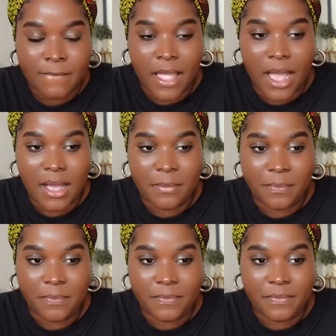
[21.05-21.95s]

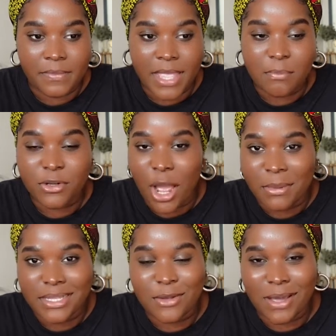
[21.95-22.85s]
um, in
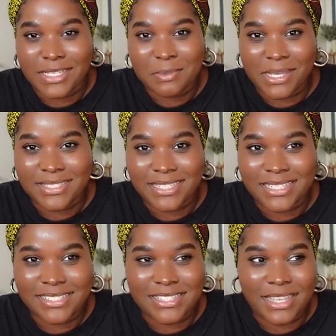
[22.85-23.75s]
predominantly white
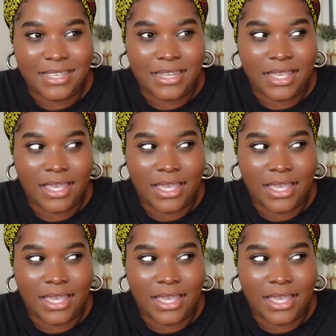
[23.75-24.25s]
spaces, it